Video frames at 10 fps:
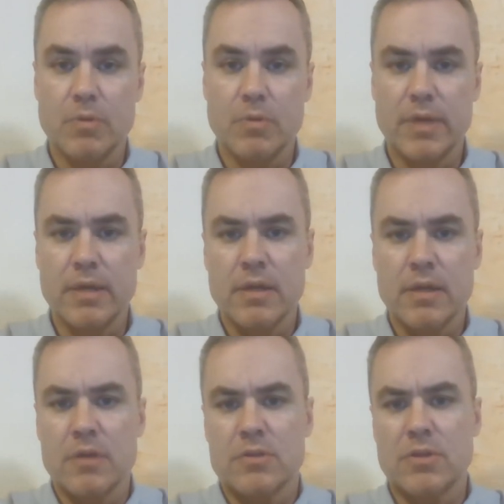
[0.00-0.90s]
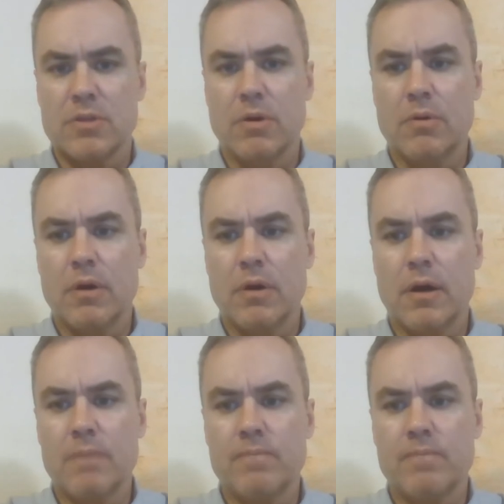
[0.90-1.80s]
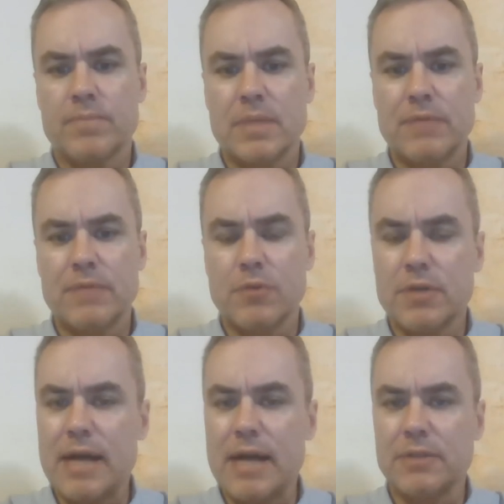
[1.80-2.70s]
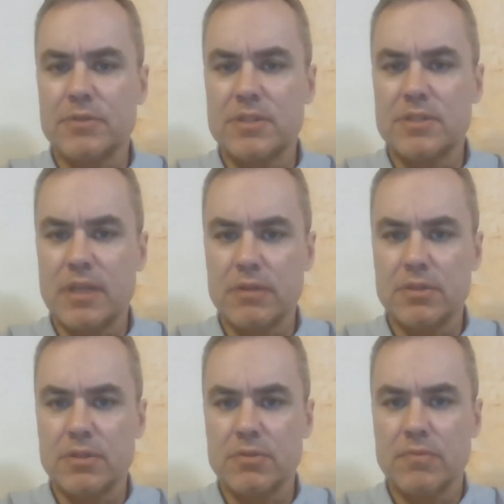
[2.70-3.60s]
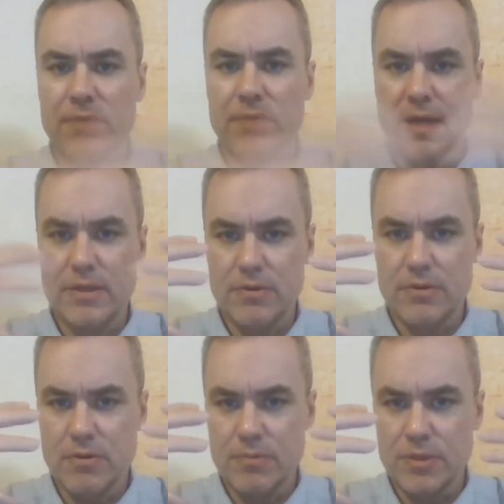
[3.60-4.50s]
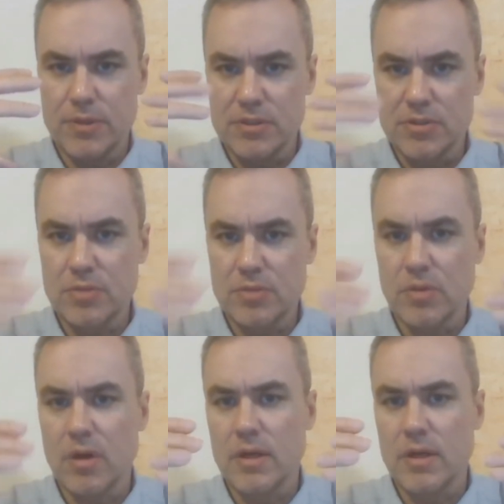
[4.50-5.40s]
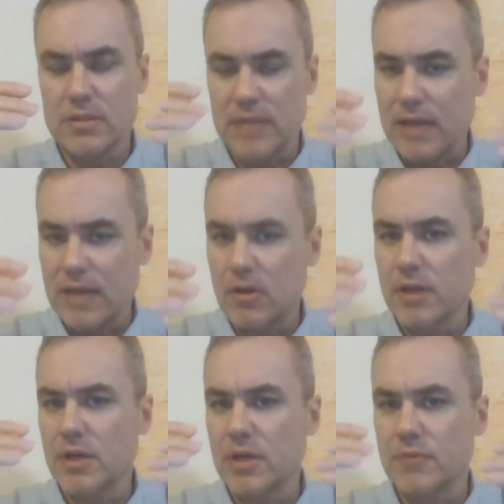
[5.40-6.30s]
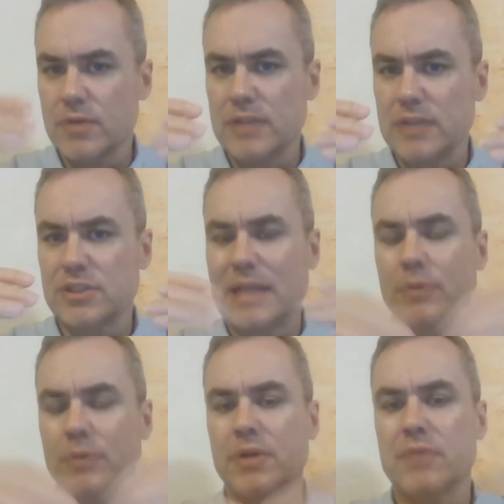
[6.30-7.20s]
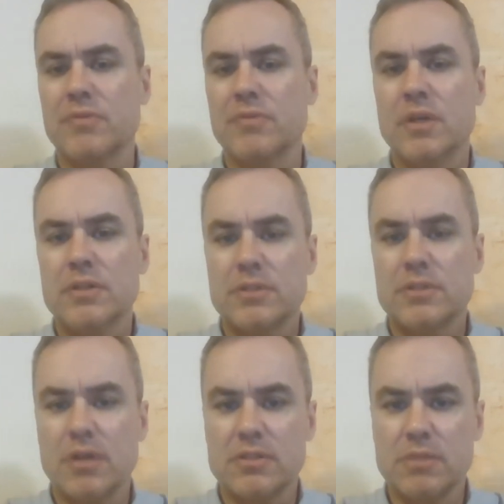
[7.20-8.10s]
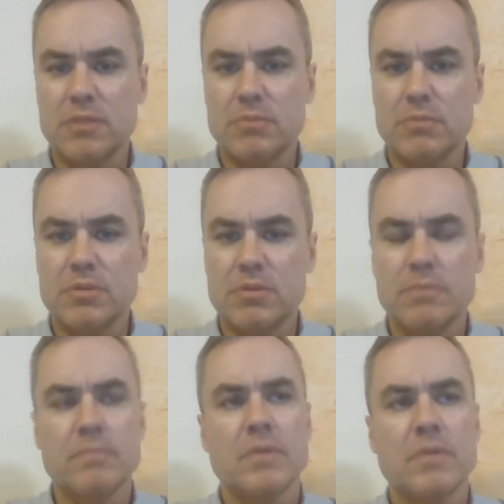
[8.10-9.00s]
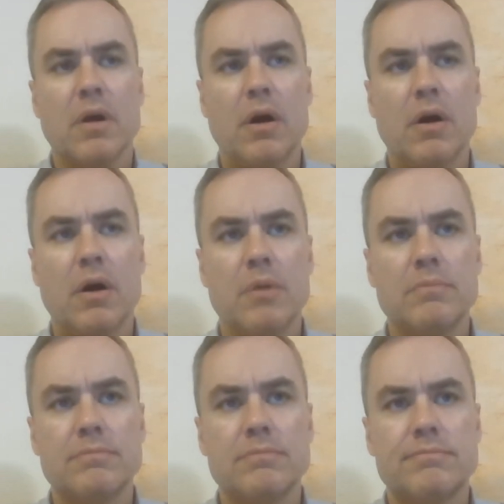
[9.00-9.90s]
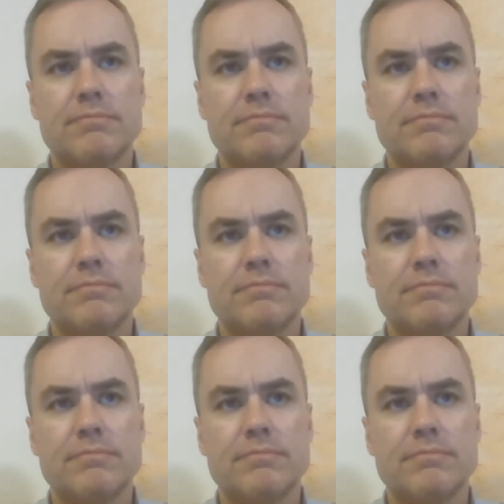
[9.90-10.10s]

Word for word: Okay. So um, if your doctor is telling you that your bridge is too long, is not long enough or not shallow enough to cause symptoms, um,